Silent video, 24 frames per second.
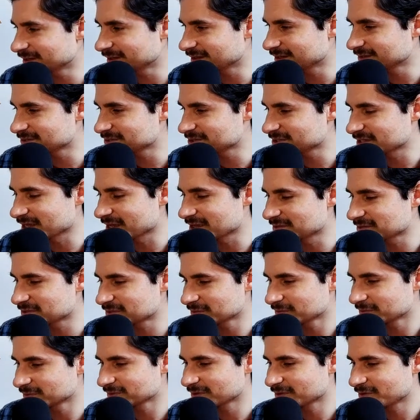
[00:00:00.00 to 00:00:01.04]

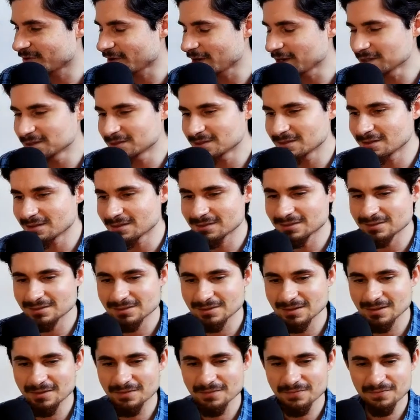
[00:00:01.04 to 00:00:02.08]
uncensored craziness
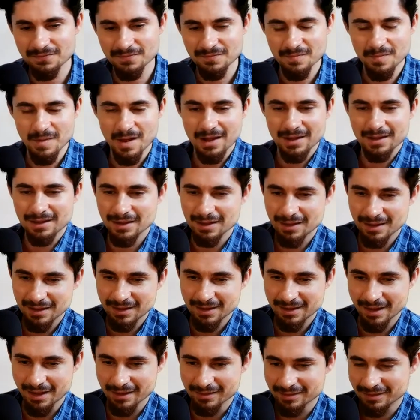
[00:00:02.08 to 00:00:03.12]
of my
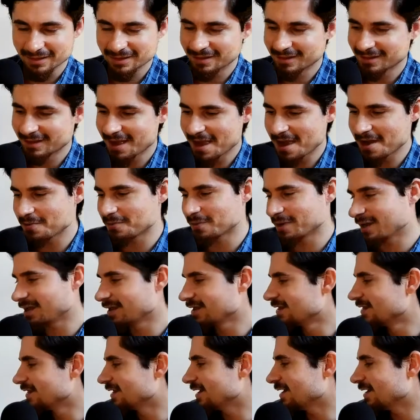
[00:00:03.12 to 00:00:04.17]
head. Anyway,
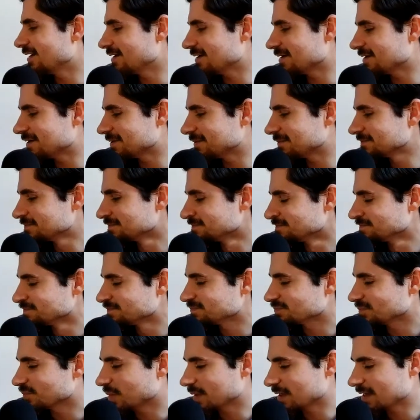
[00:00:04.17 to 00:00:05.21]

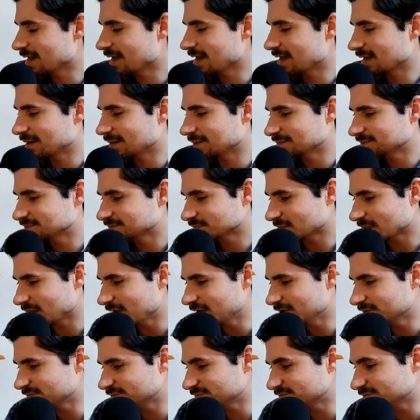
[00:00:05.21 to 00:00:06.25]
but yeah,
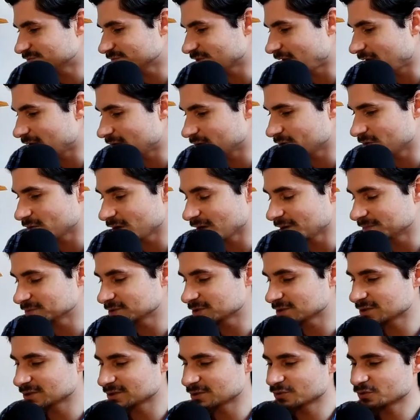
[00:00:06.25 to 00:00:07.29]
if I don't know, I'm
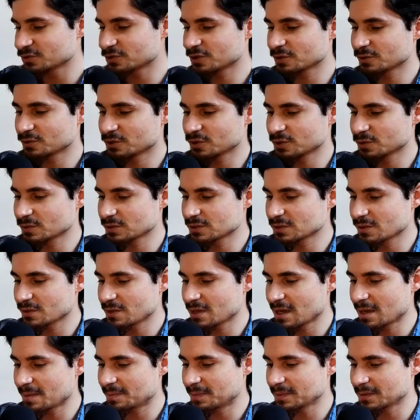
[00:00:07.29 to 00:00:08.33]
just interested to see what's
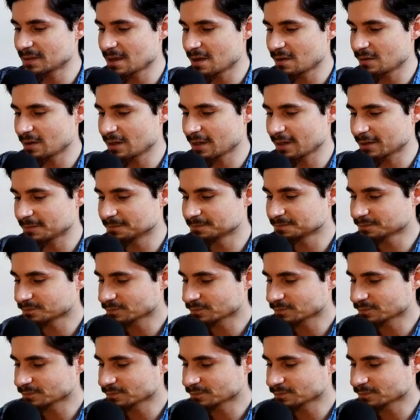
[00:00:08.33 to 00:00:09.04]
gonna happen now, like